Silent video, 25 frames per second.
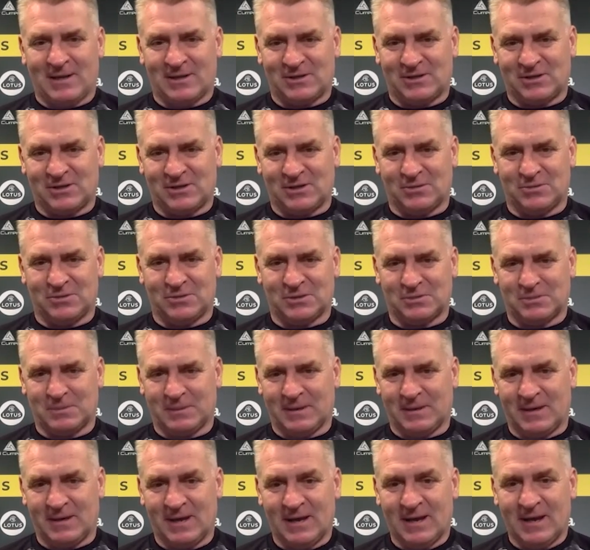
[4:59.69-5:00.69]
so to
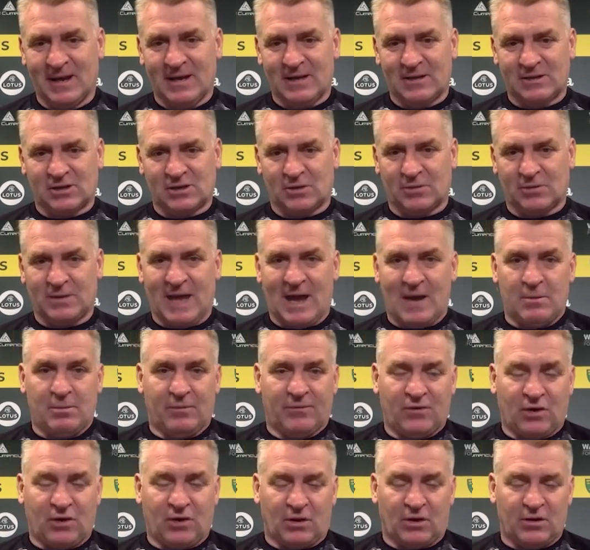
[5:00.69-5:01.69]
speak. So now
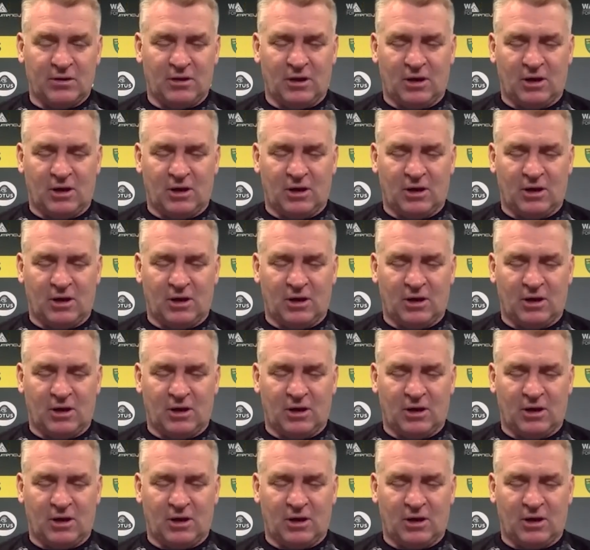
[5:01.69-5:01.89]
we've got the